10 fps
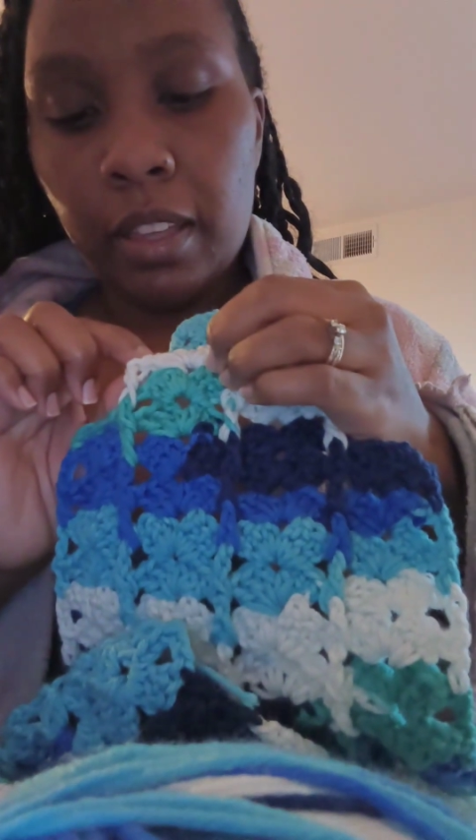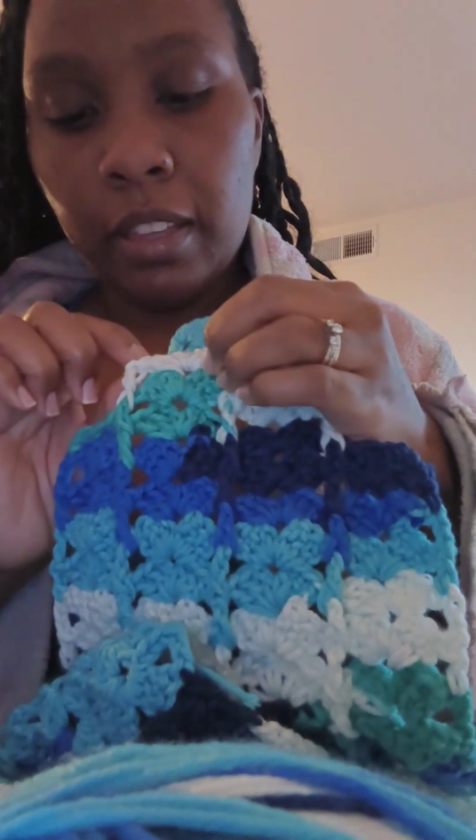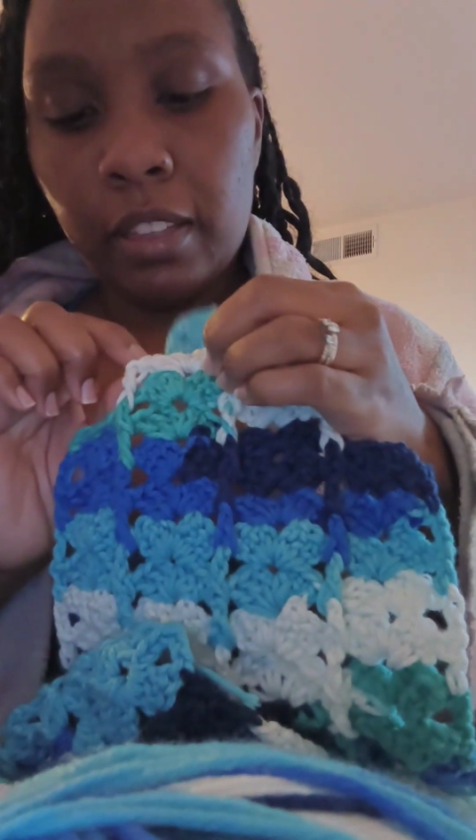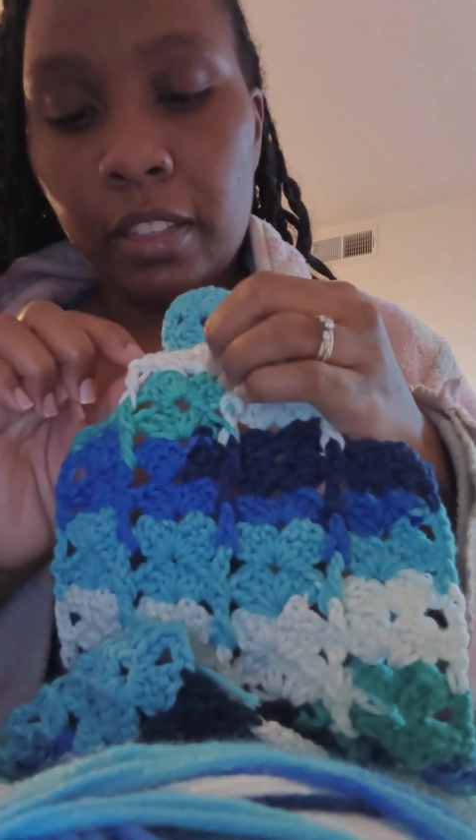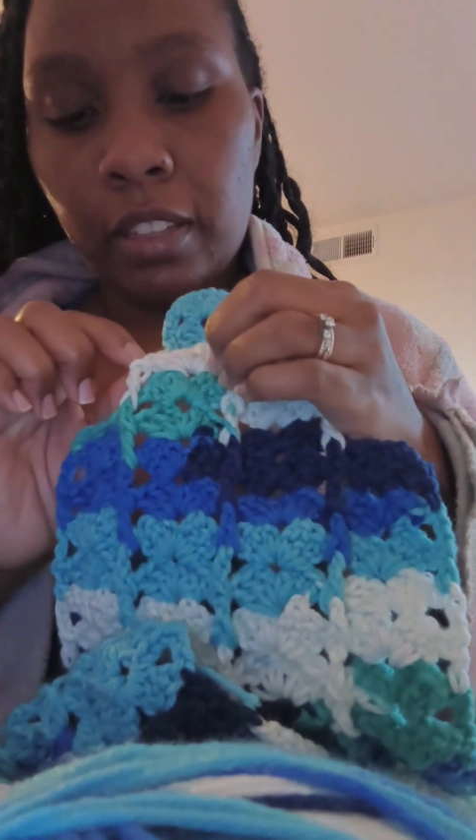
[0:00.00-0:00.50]

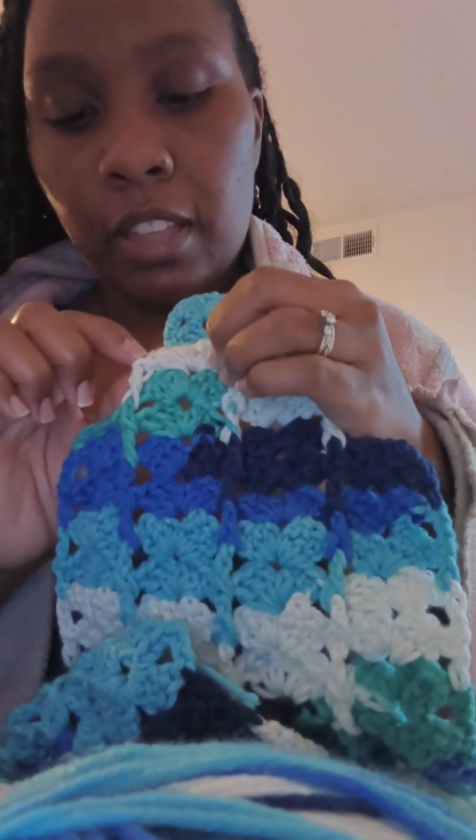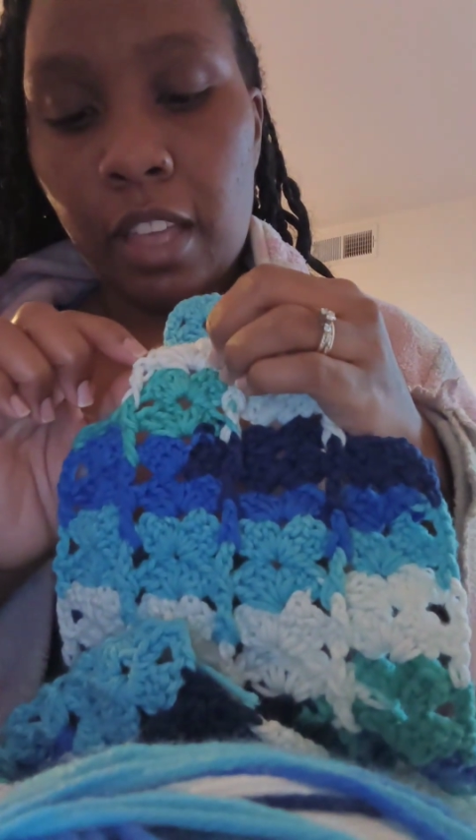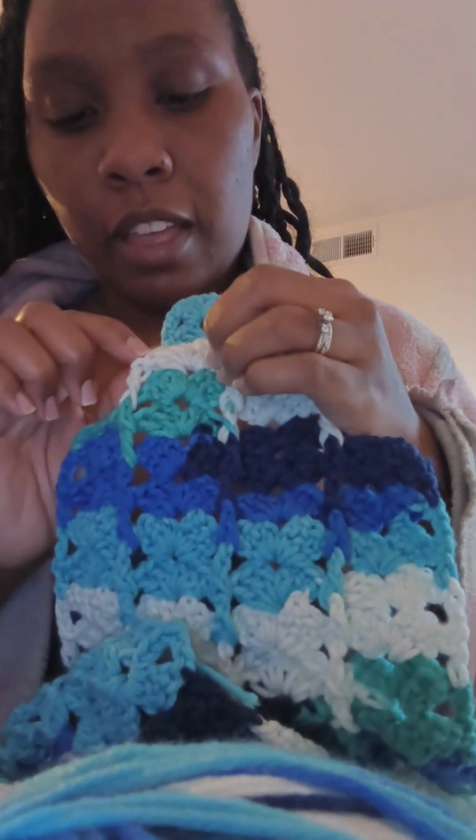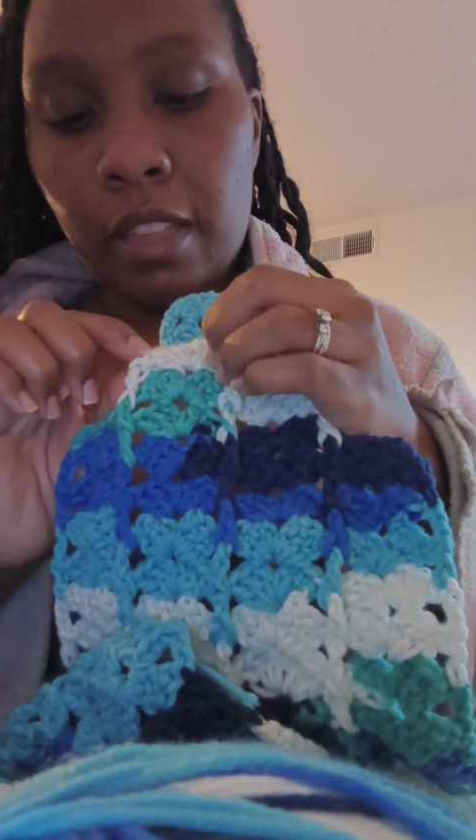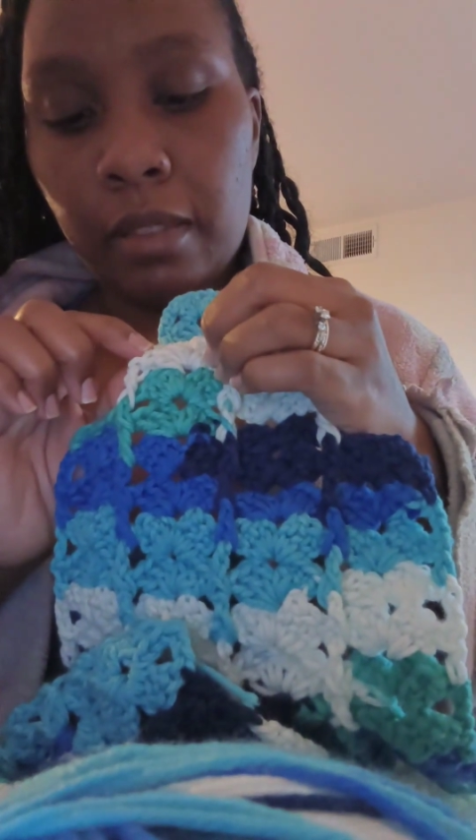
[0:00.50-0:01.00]
I took
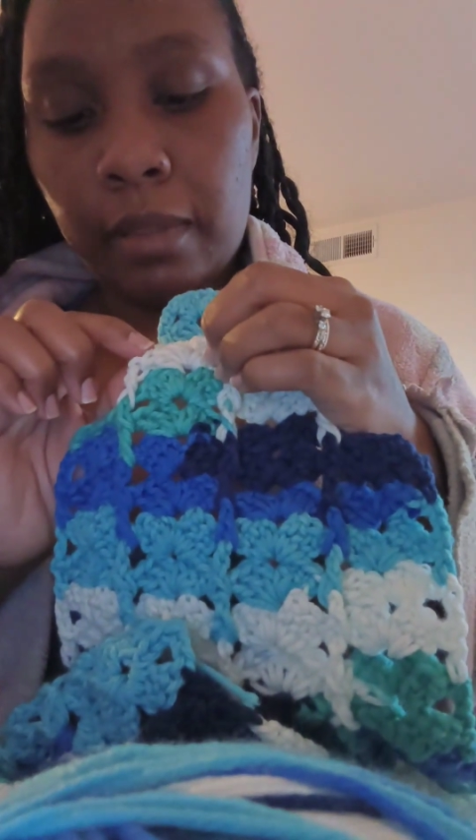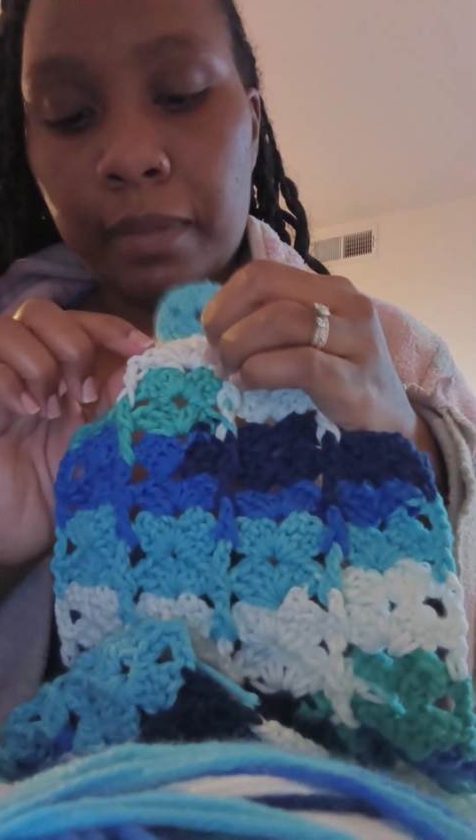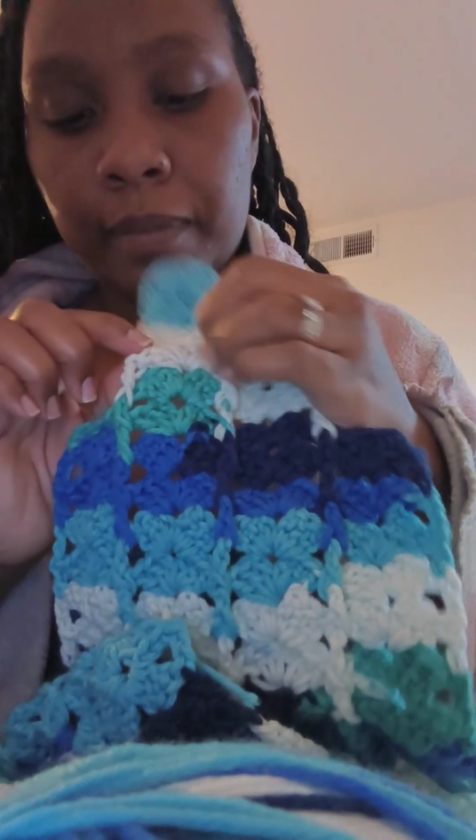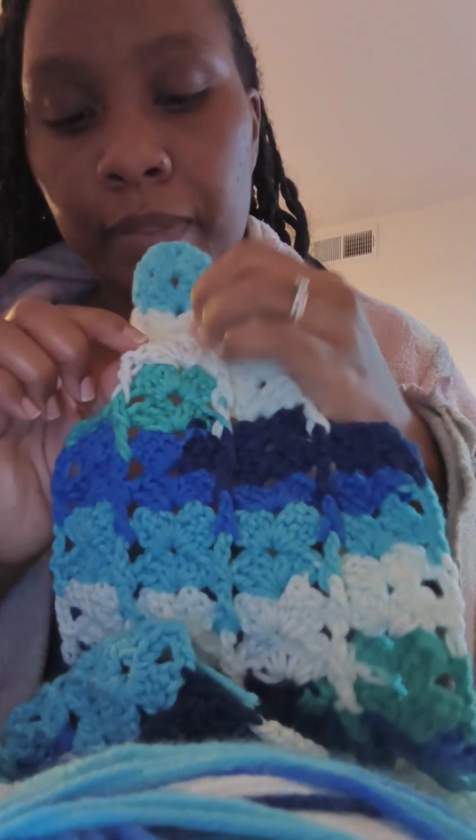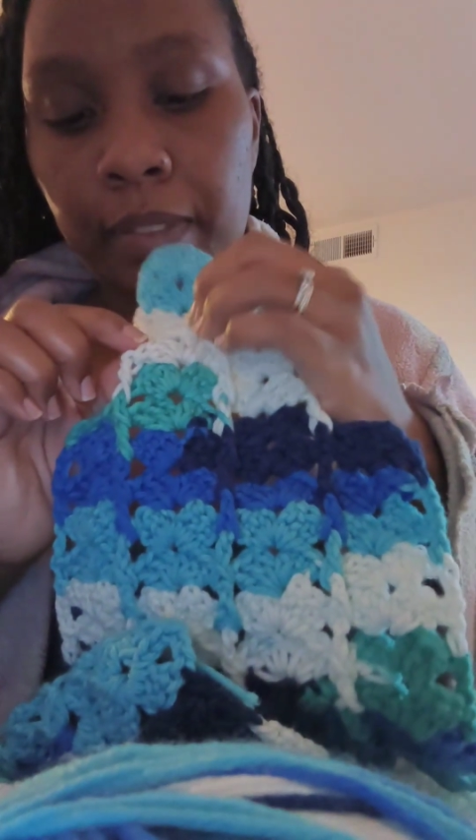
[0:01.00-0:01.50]
that
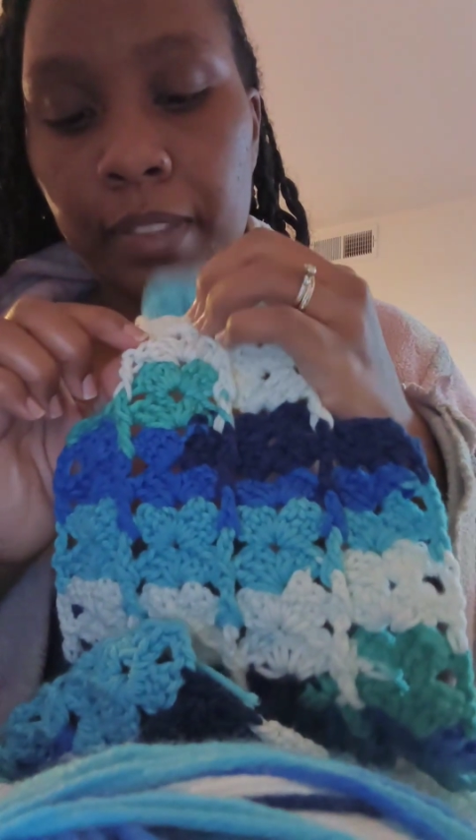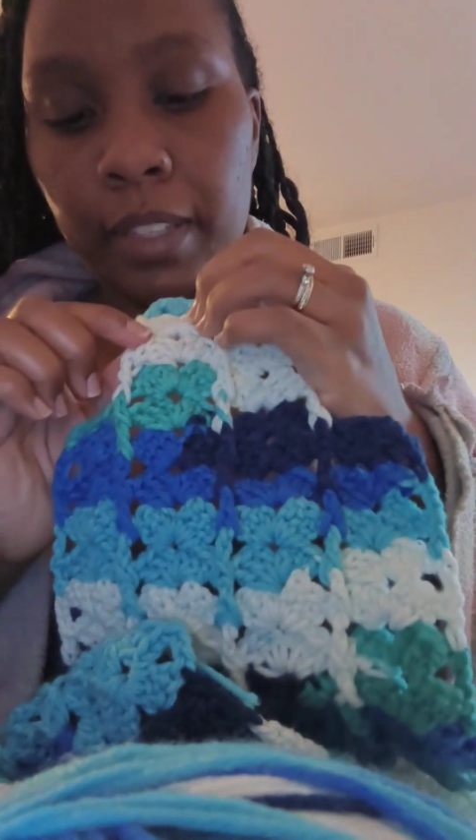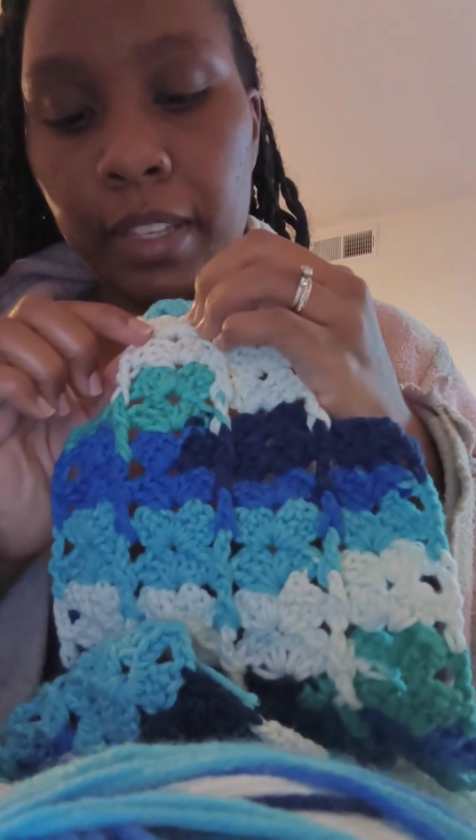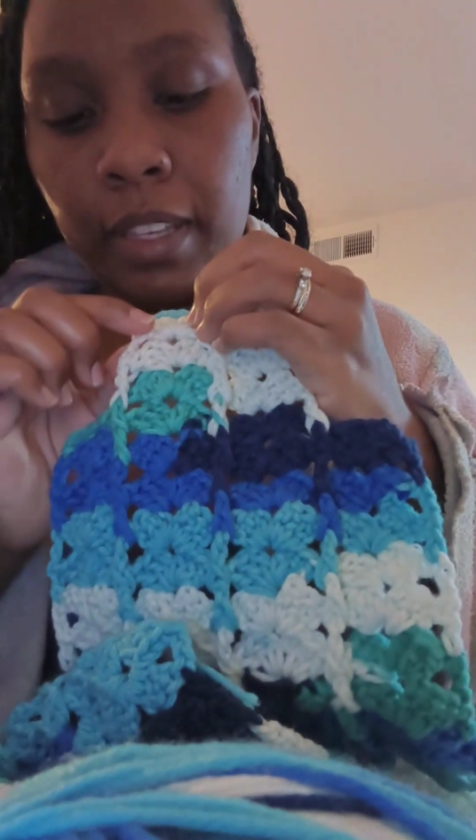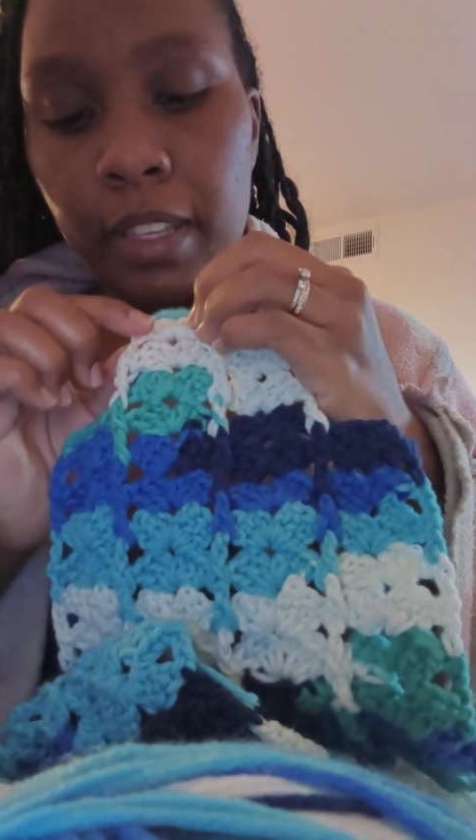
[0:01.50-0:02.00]

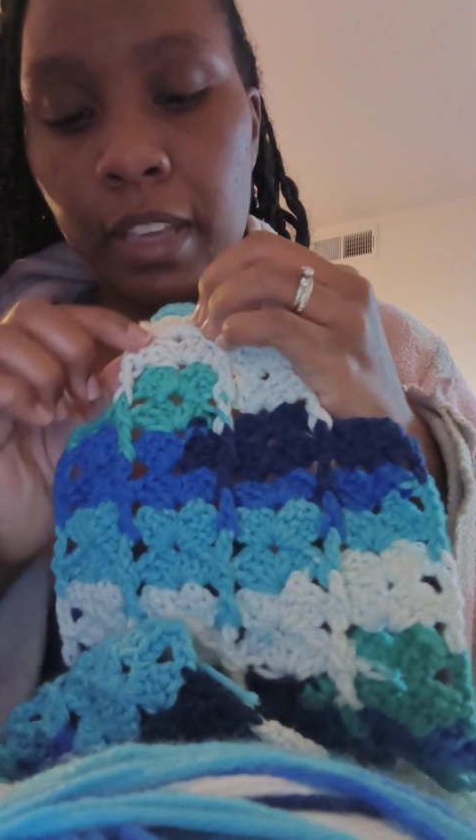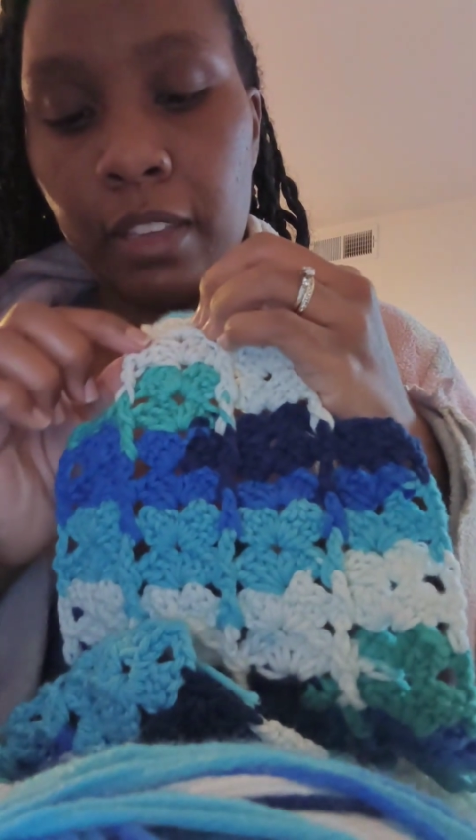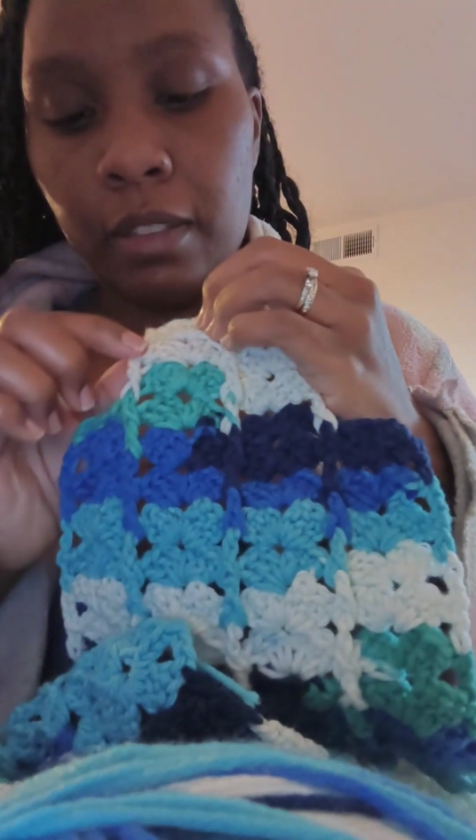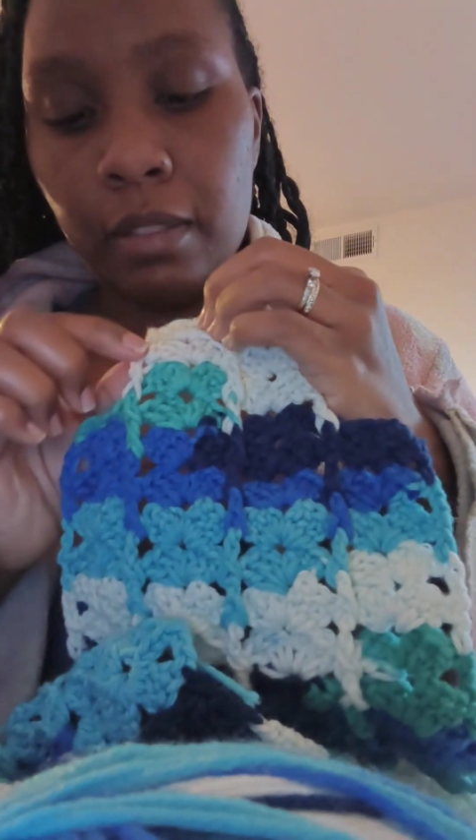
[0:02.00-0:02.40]
and I